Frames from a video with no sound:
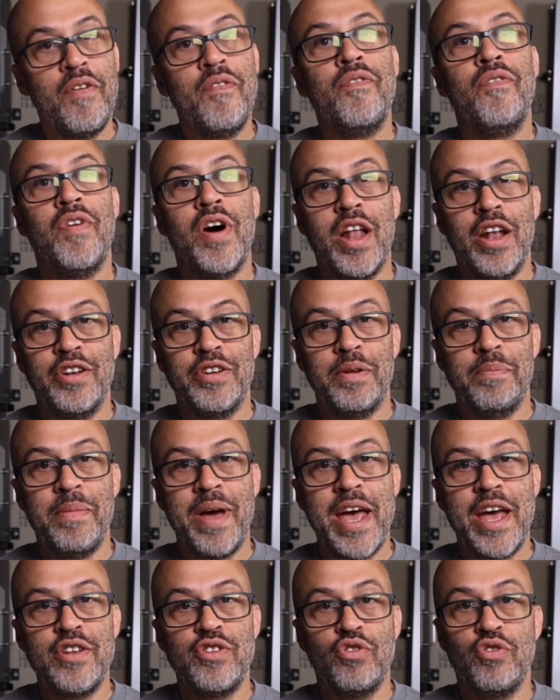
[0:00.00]
Follow the
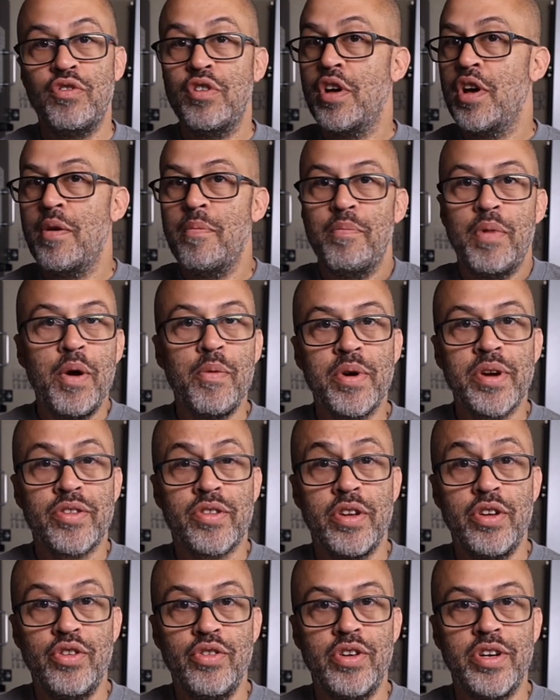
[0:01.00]
manual. But we're just
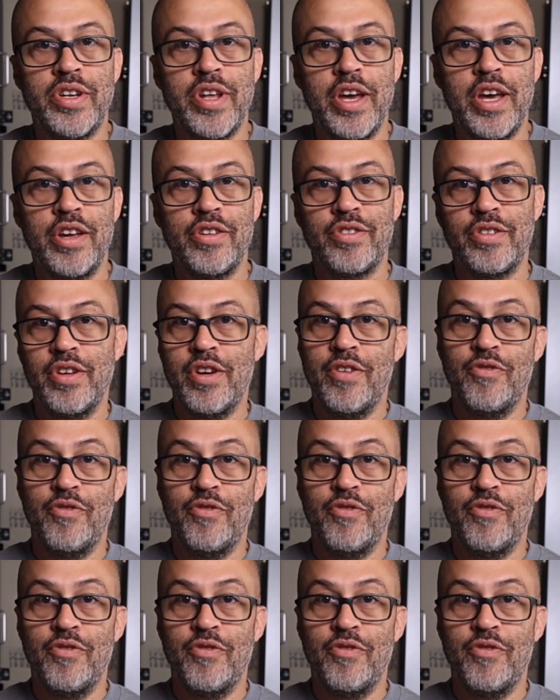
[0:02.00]
going to do the test